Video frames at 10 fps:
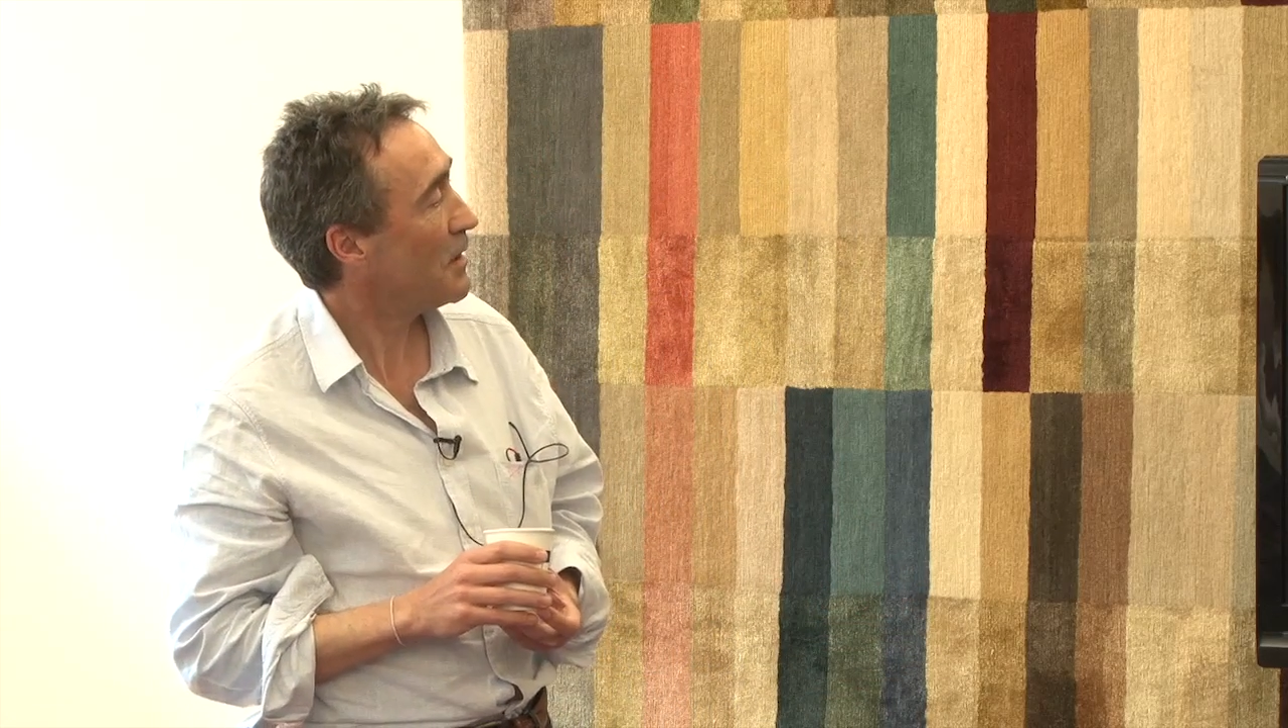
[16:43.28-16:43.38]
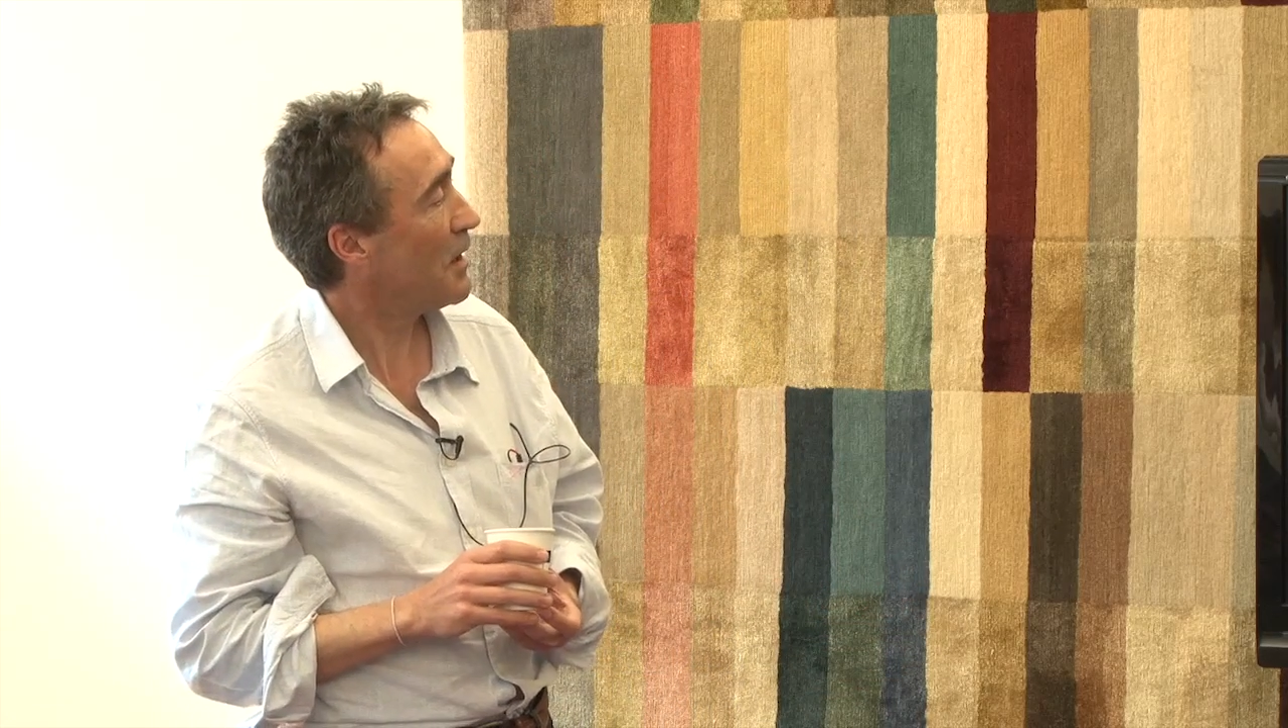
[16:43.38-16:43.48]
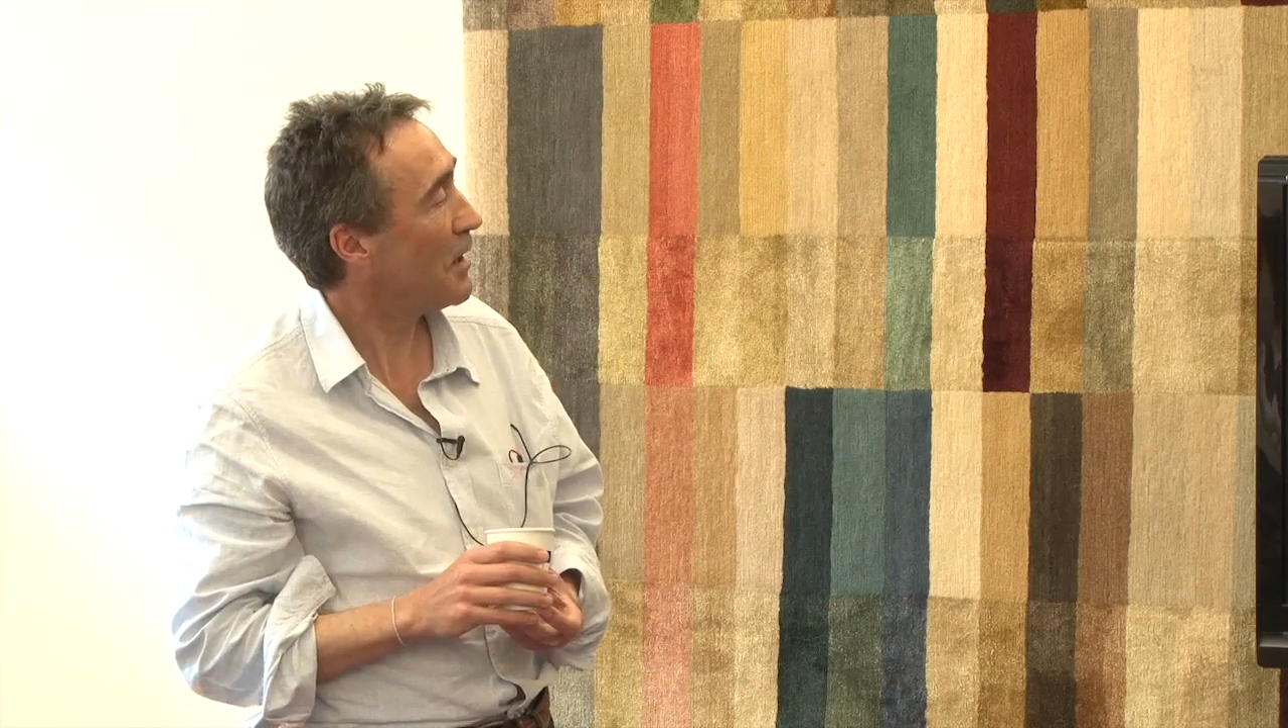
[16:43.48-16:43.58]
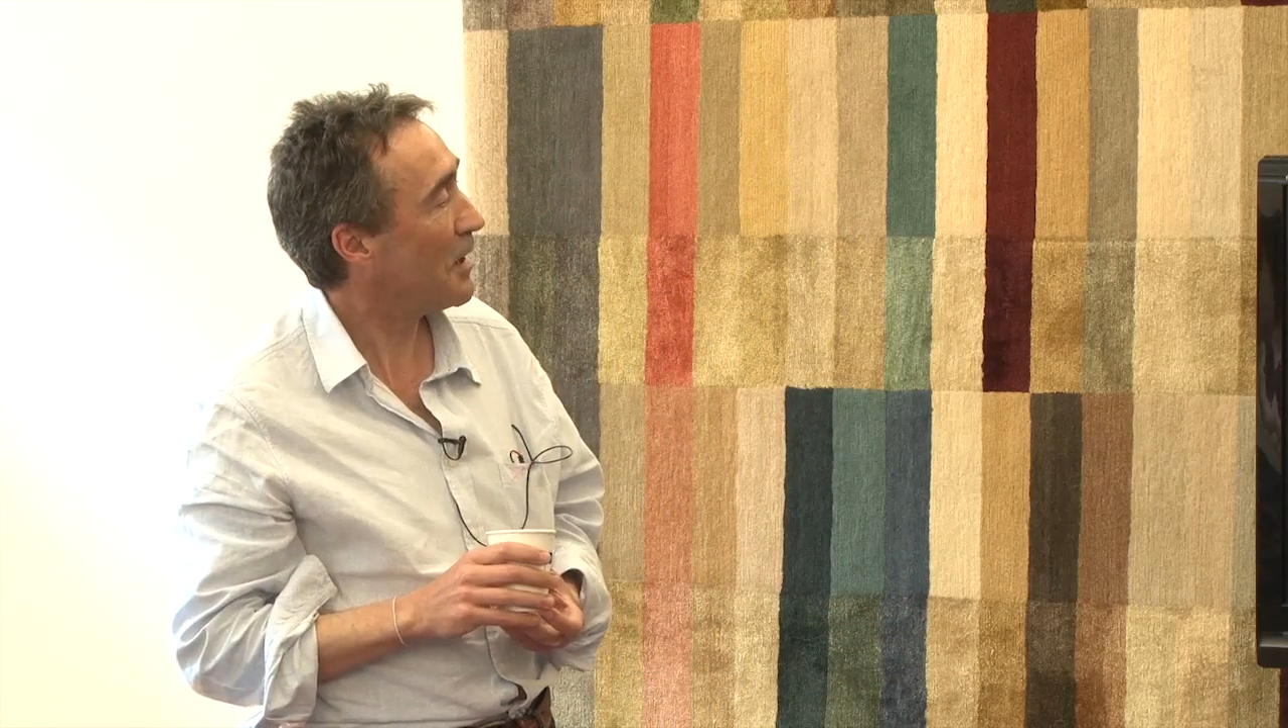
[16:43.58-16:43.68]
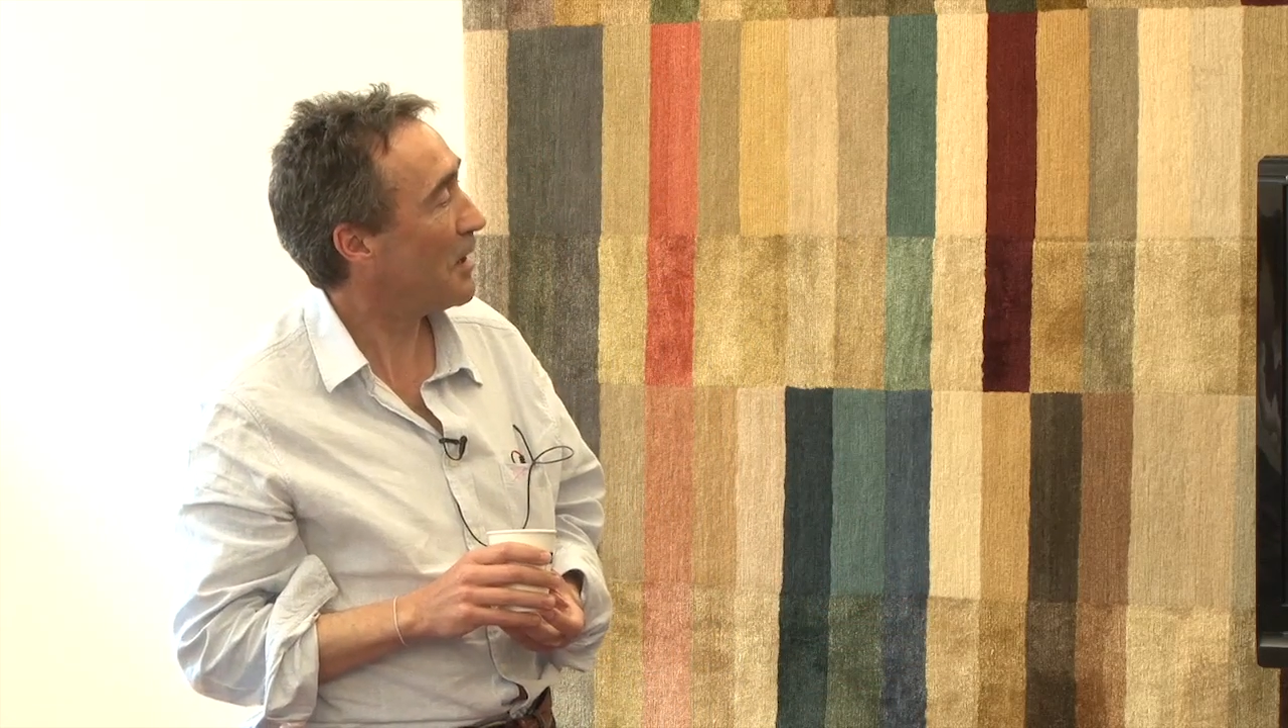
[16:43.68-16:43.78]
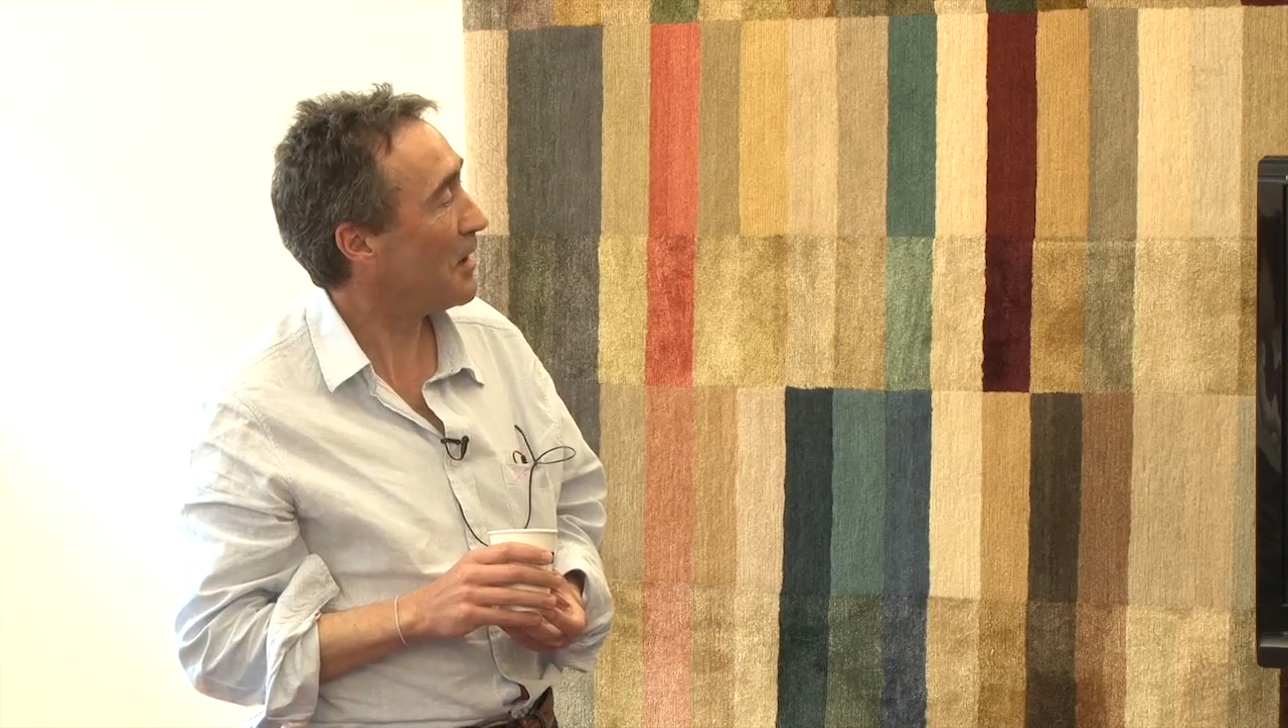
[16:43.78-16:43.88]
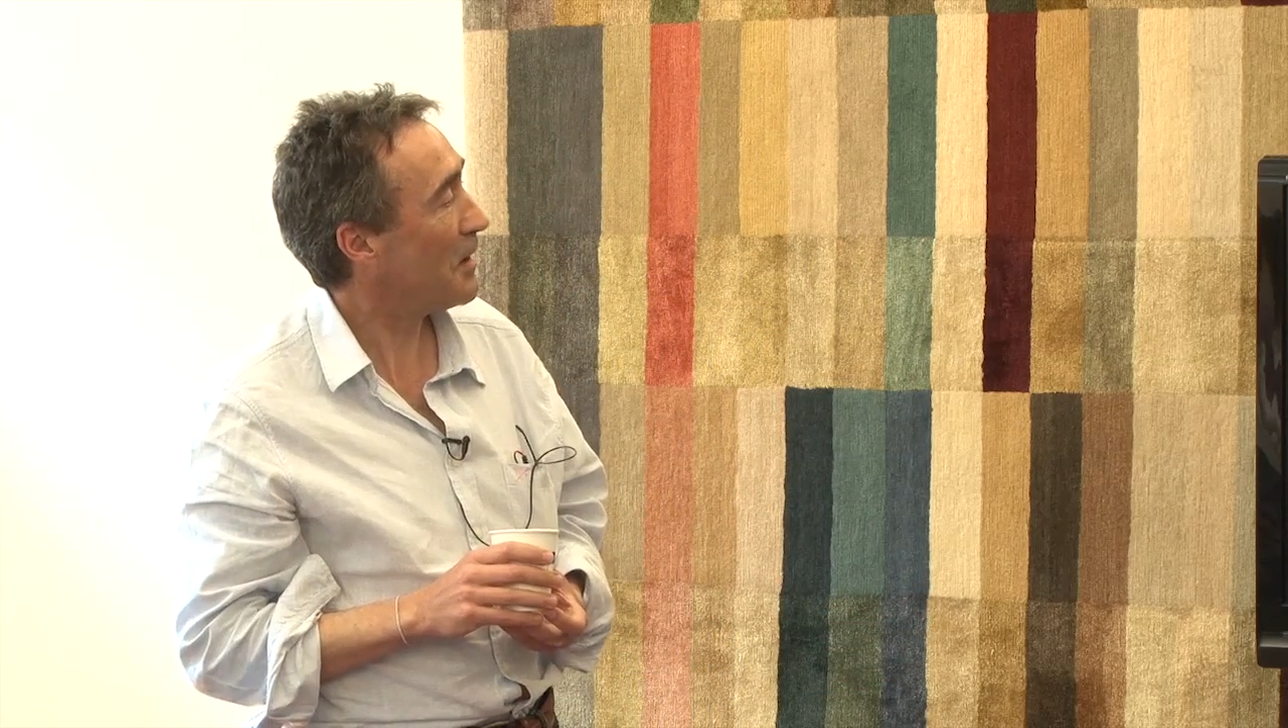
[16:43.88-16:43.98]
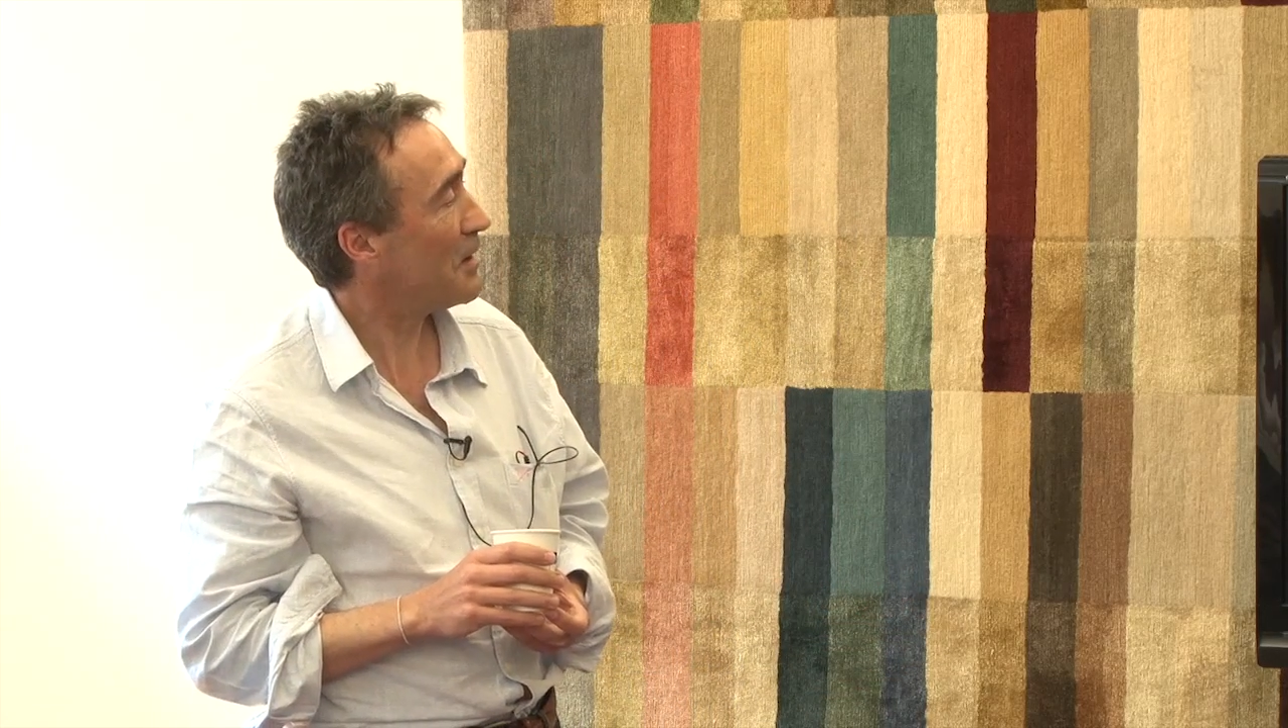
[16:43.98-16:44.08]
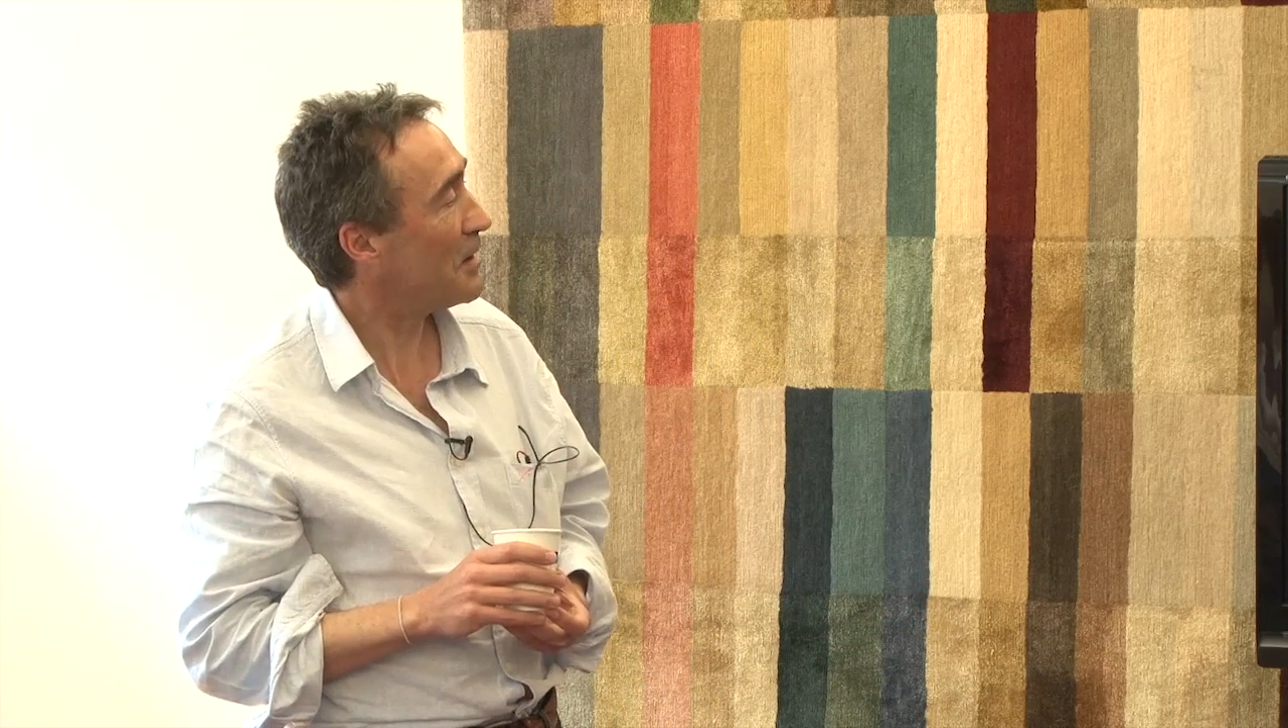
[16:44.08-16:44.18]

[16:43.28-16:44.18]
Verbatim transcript: Uh,